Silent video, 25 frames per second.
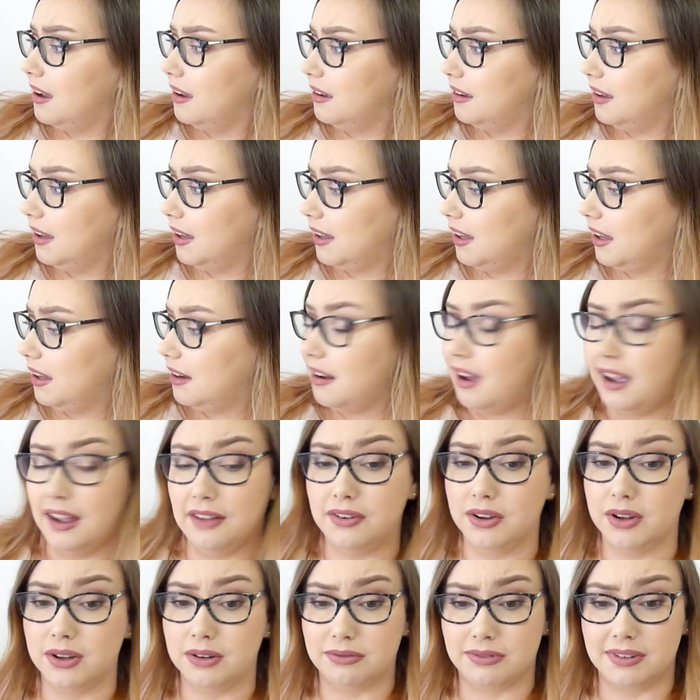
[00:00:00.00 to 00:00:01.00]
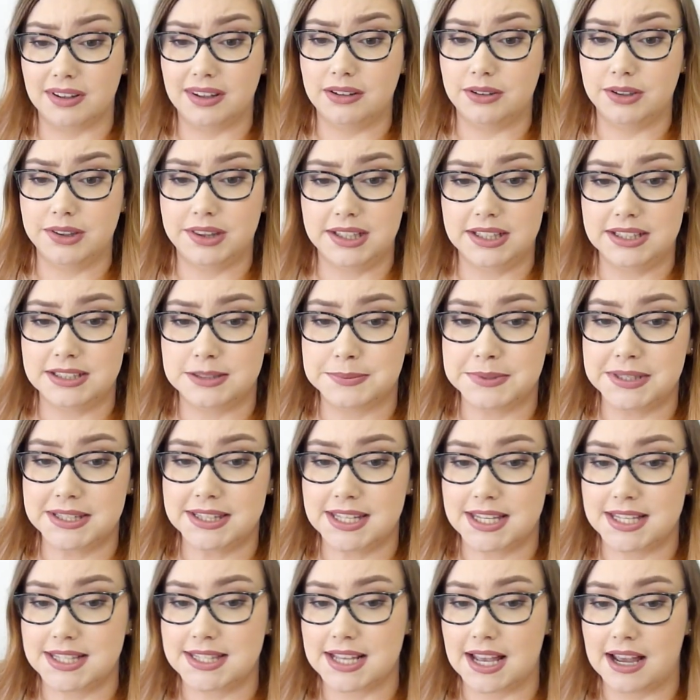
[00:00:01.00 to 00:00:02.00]
Again, I've heard really good things about
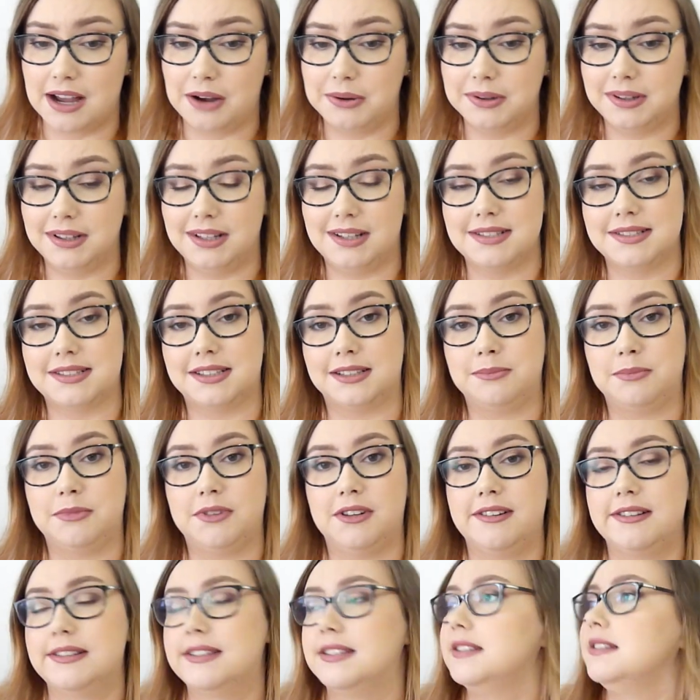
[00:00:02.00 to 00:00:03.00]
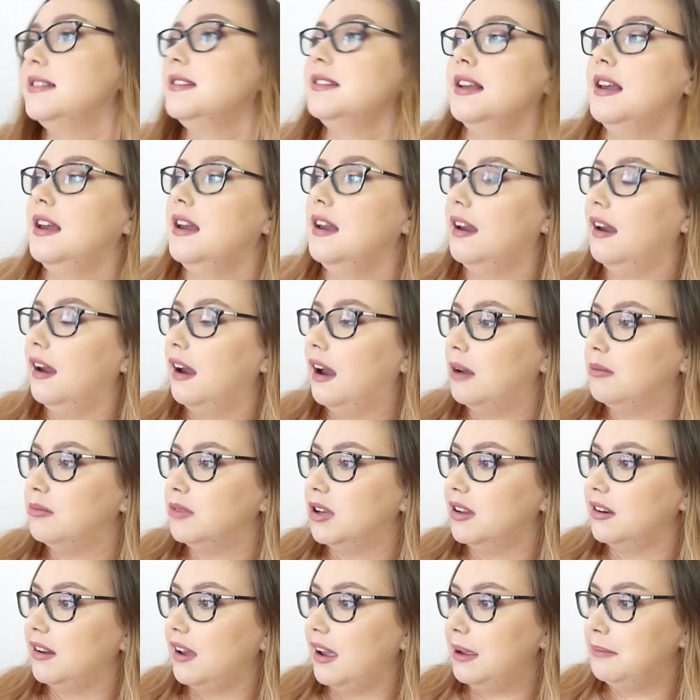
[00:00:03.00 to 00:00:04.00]
these Hourglass lip glosses. I'm
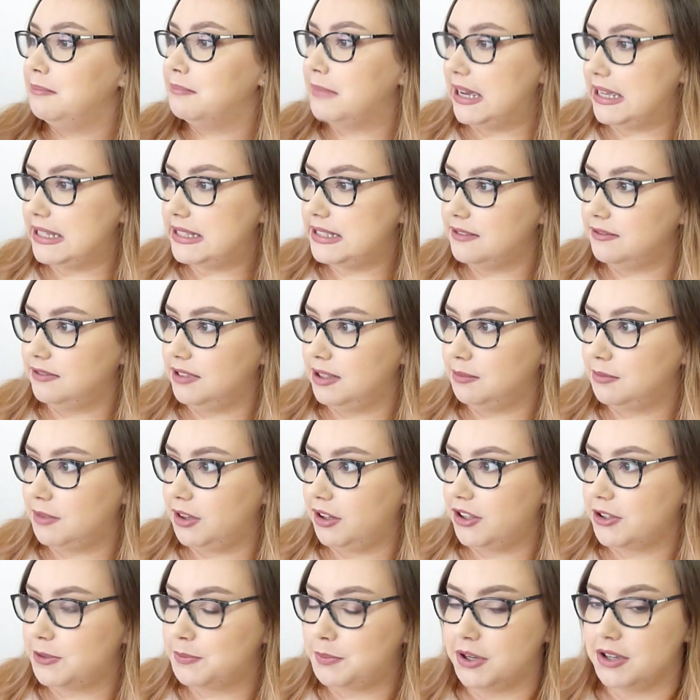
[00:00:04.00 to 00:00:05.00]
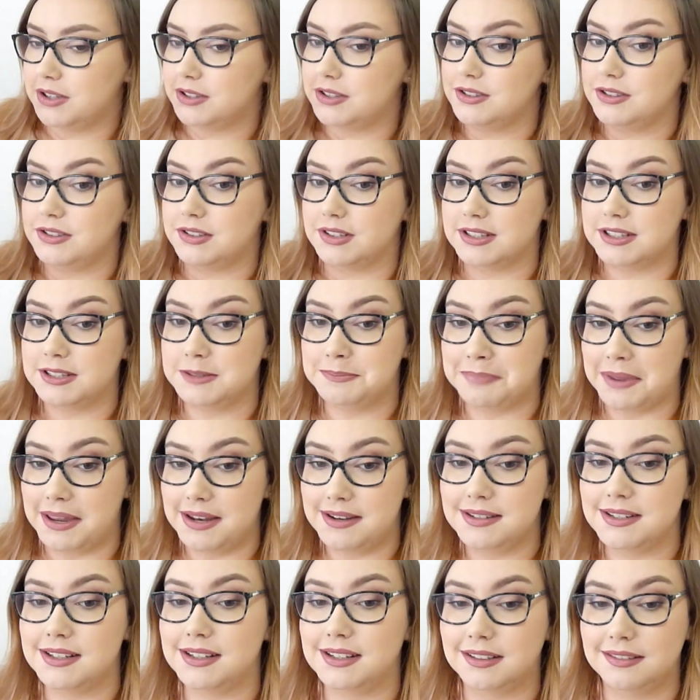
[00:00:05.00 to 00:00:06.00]
not a massive lip gloss person, so
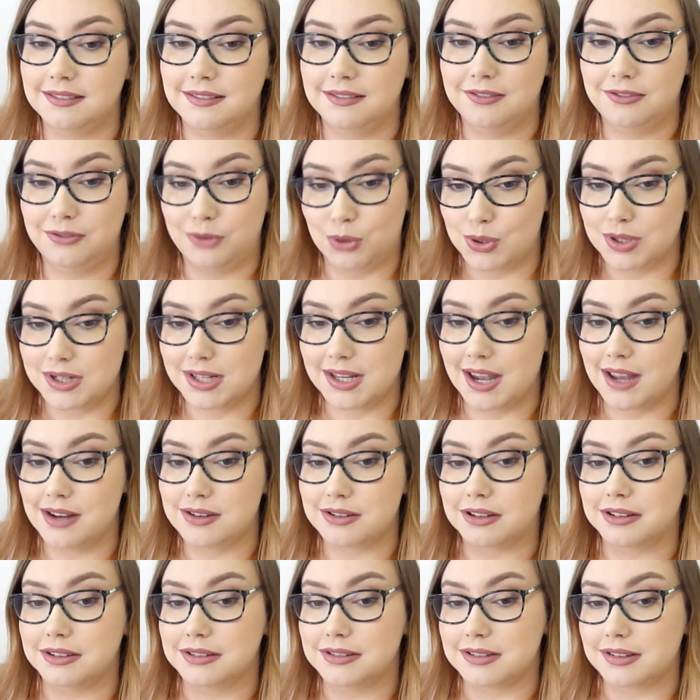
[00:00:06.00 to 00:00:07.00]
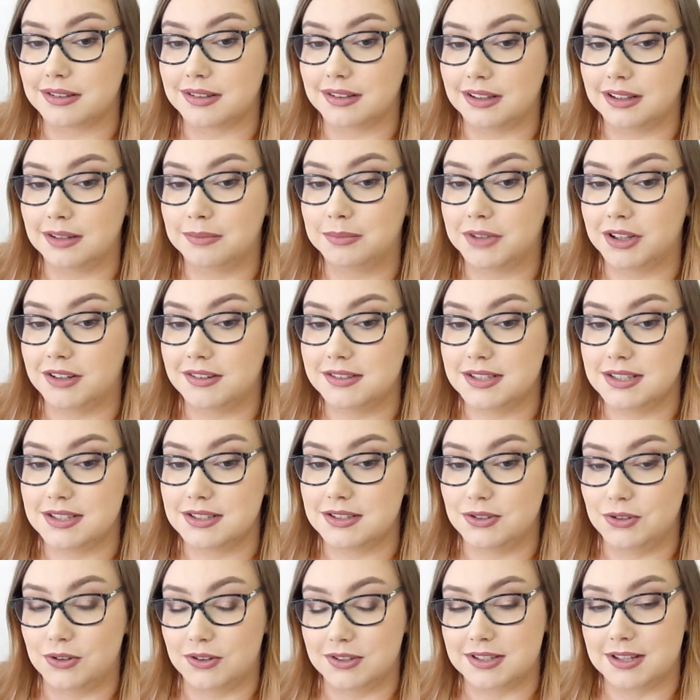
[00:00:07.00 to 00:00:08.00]
spending $48 on a lip gloss
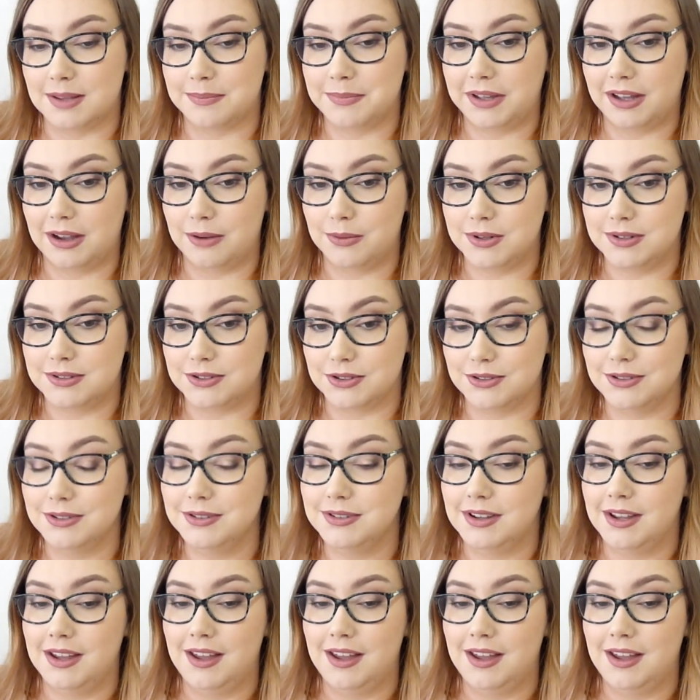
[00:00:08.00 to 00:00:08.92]
is not something I would do.